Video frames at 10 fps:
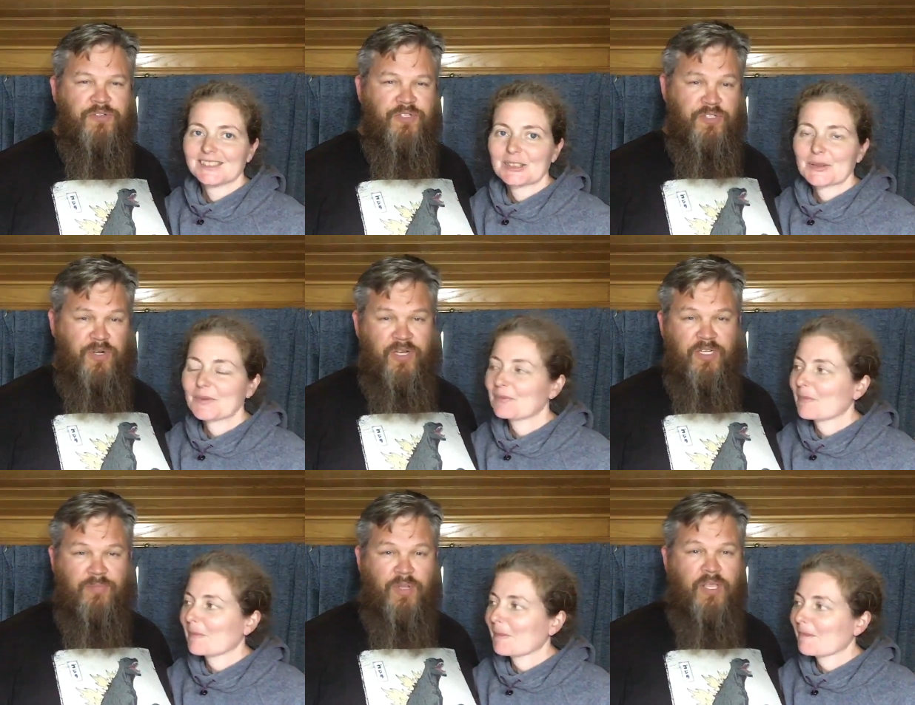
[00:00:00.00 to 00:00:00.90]
Speaker 1: to try
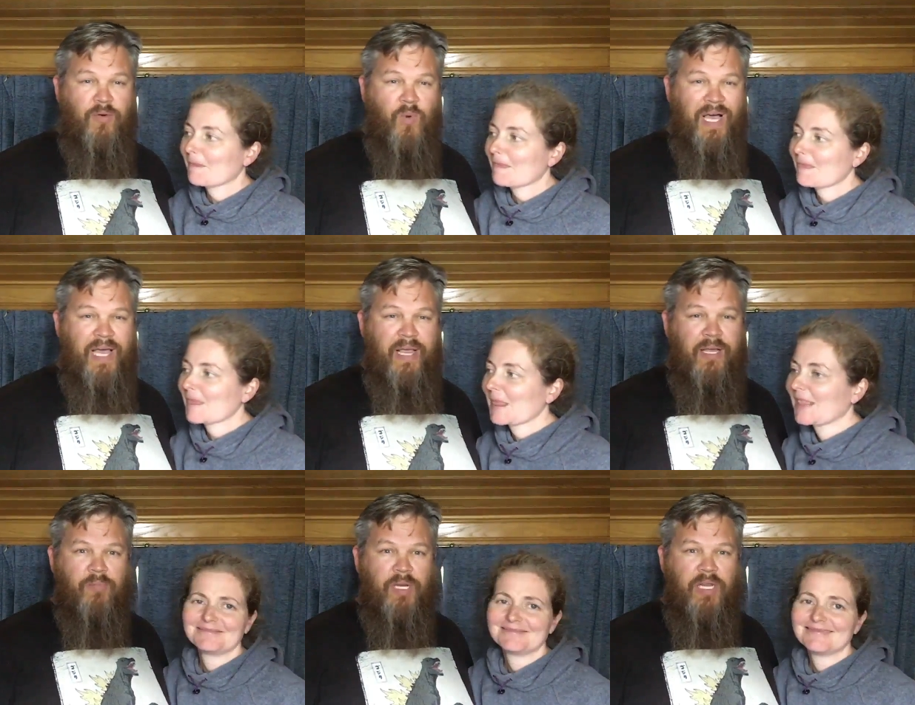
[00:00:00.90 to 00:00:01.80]
and explain
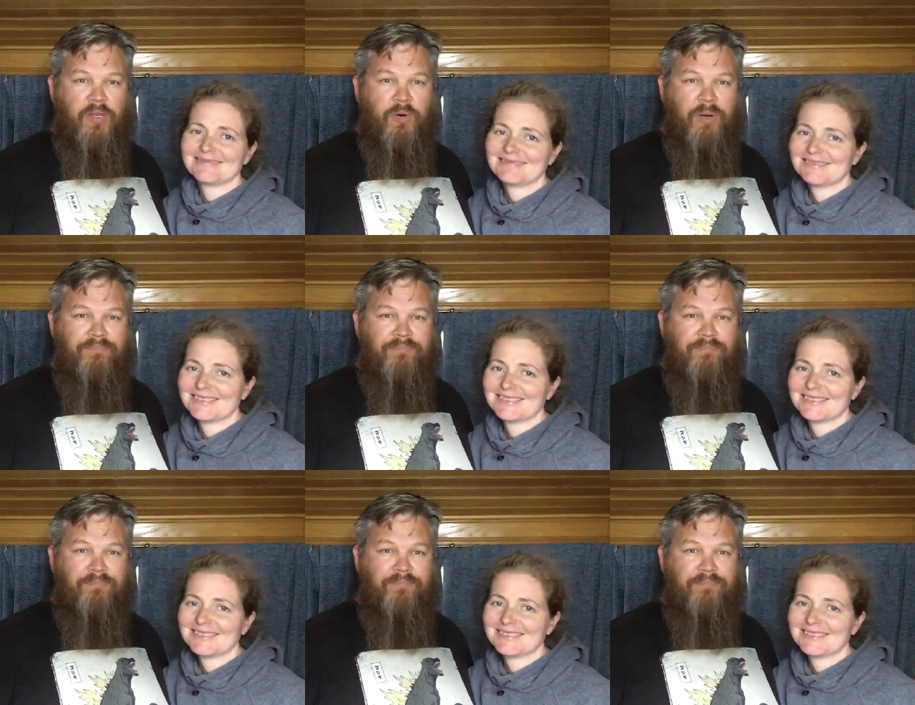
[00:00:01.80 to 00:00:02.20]
why we didn't do it.